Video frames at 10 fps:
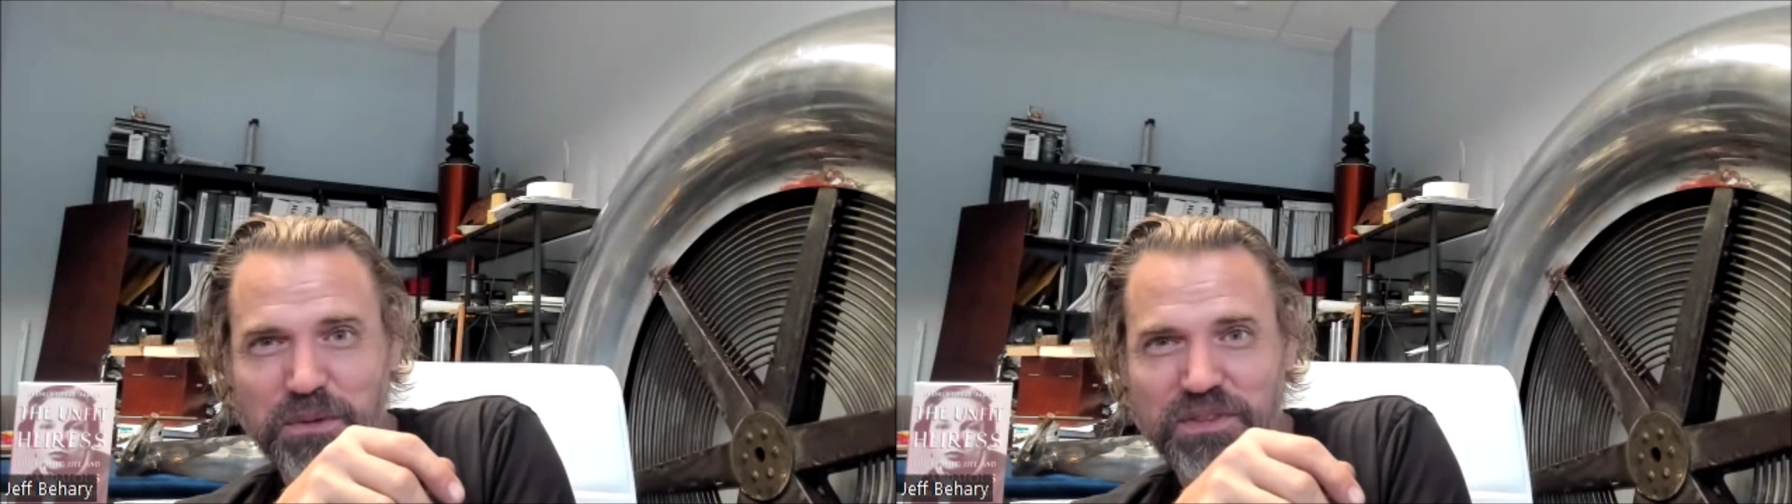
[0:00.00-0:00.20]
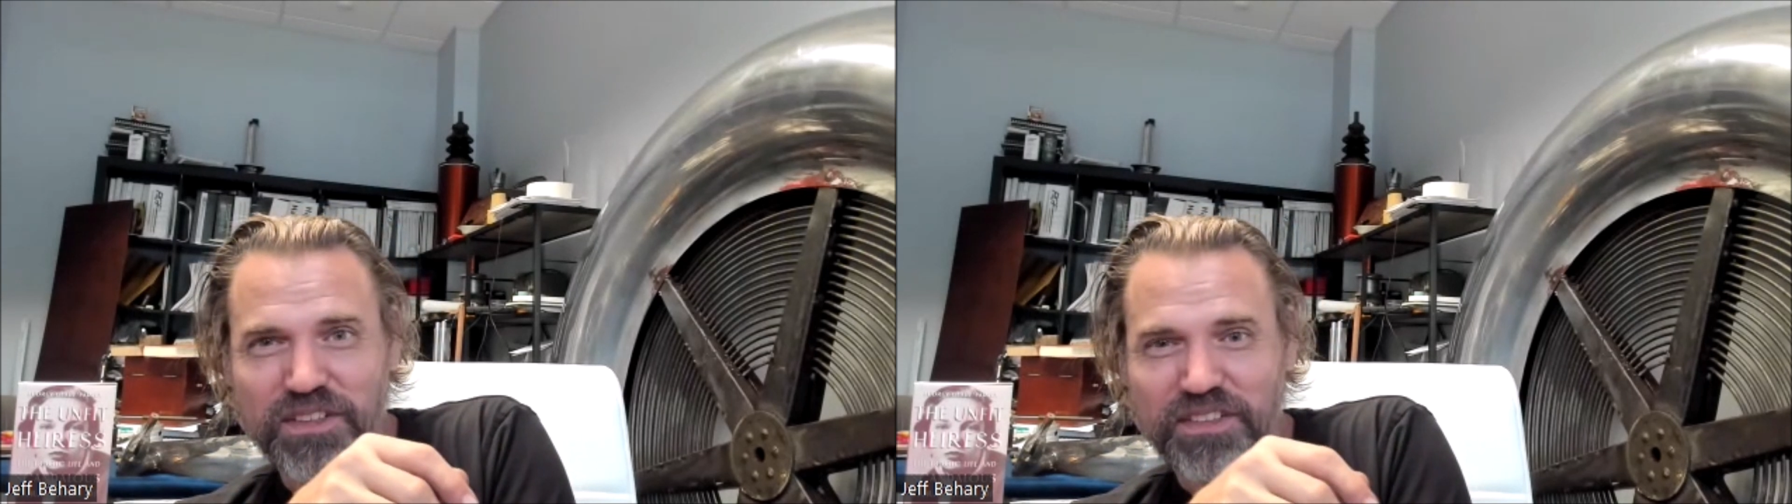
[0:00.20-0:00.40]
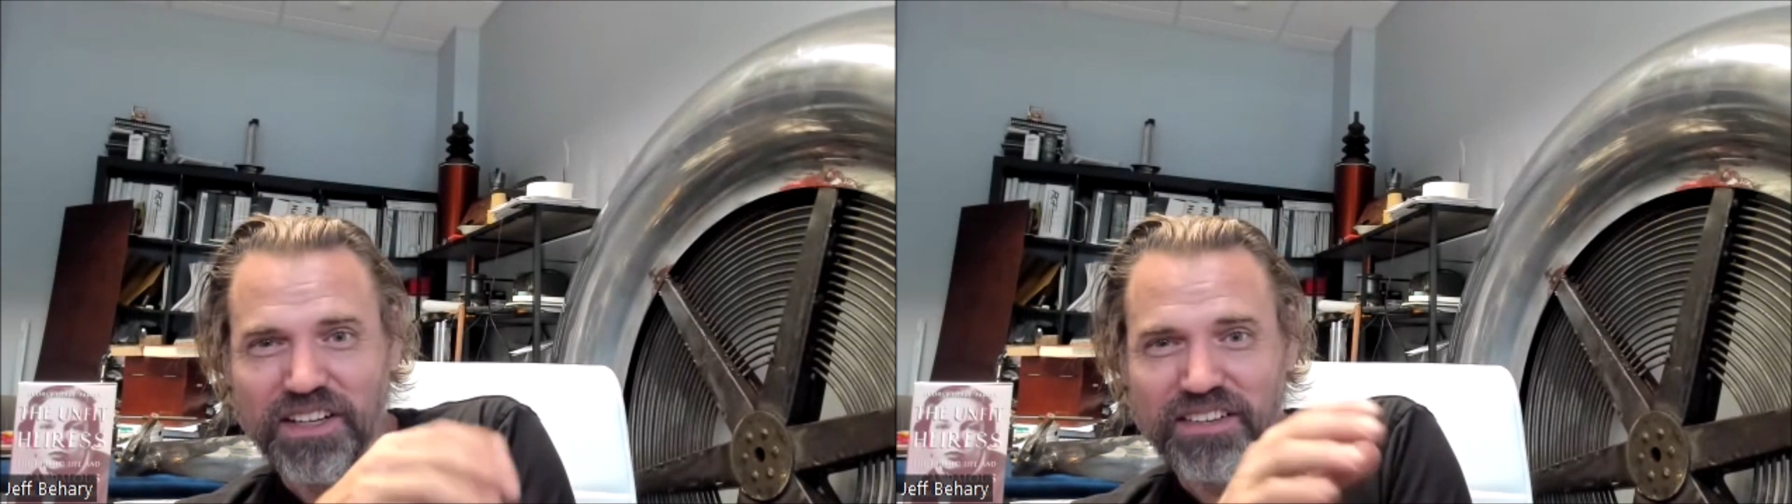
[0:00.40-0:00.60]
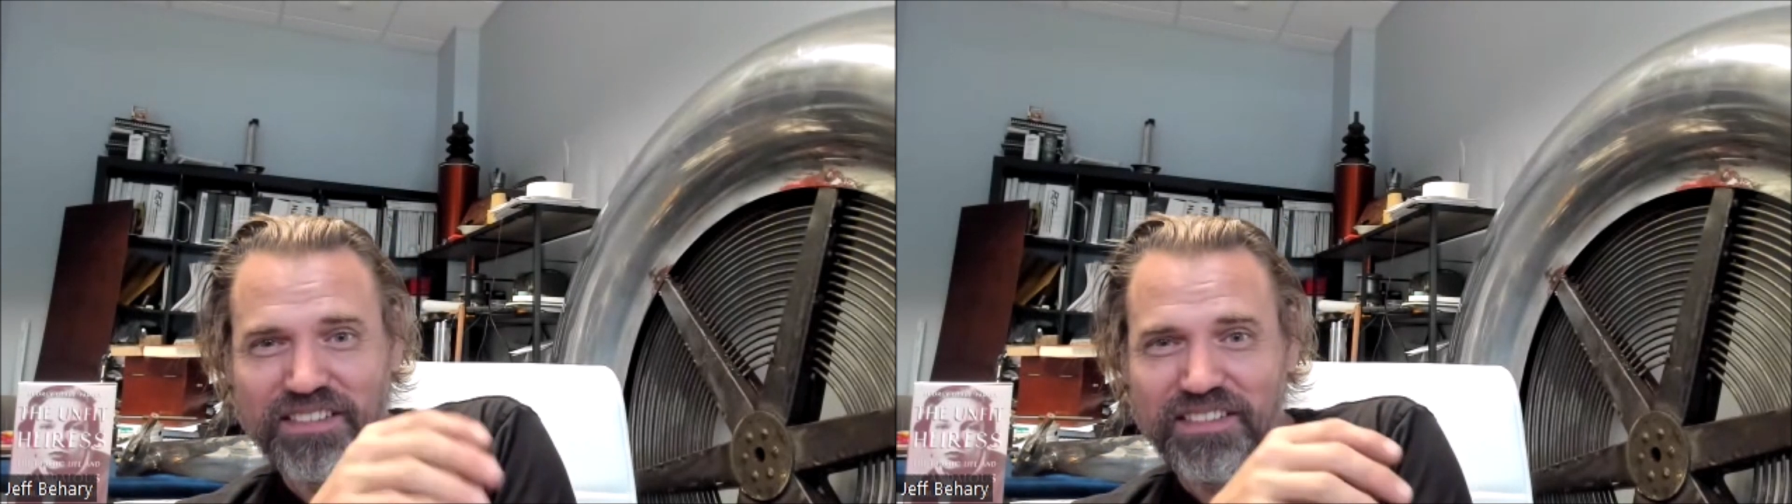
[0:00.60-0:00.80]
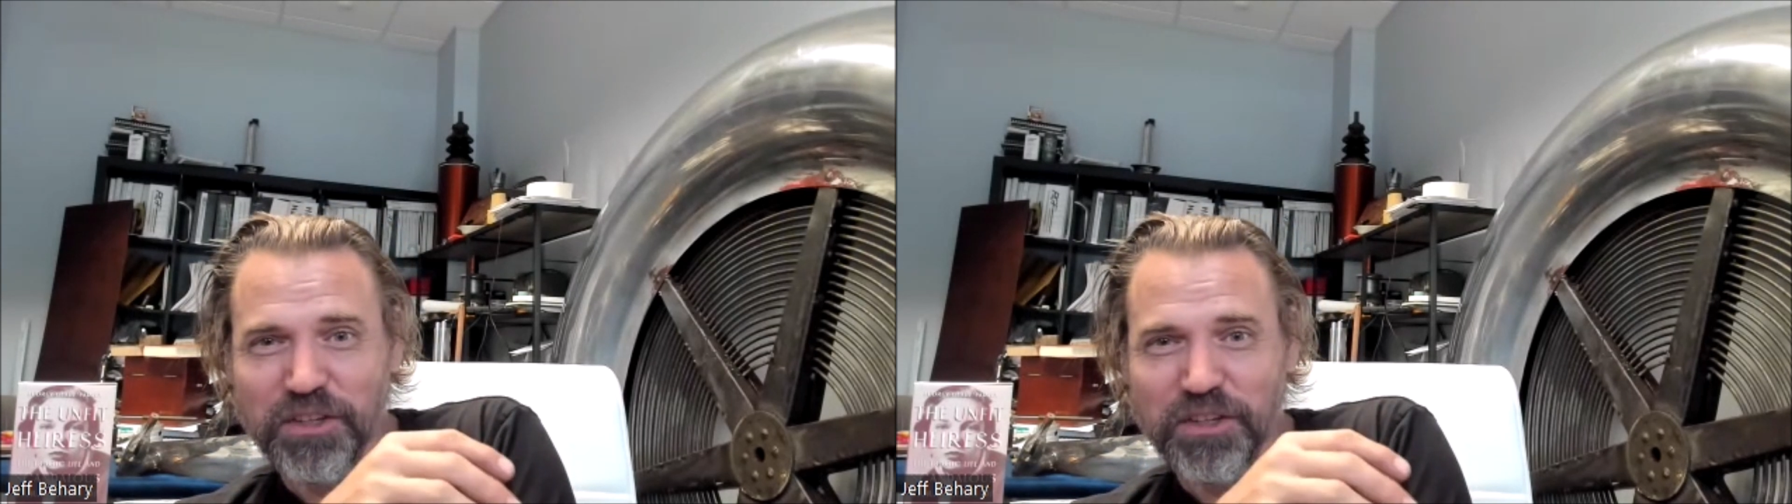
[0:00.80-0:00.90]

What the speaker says: who was a great